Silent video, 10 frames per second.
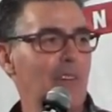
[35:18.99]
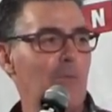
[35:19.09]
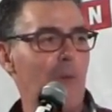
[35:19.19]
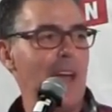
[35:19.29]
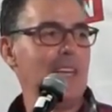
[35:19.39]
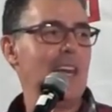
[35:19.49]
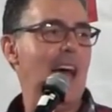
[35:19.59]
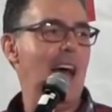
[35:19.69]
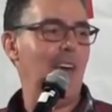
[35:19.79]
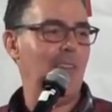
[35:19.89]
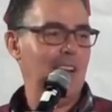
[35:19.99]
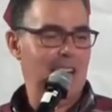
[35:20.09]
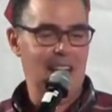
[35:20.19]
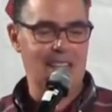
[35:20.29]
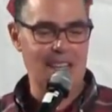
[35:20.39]
right now
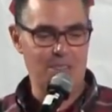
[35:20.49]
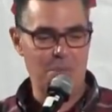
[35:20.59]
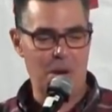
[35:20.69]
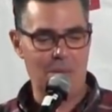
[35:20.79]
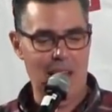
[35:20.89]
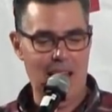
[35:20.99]
at this moment.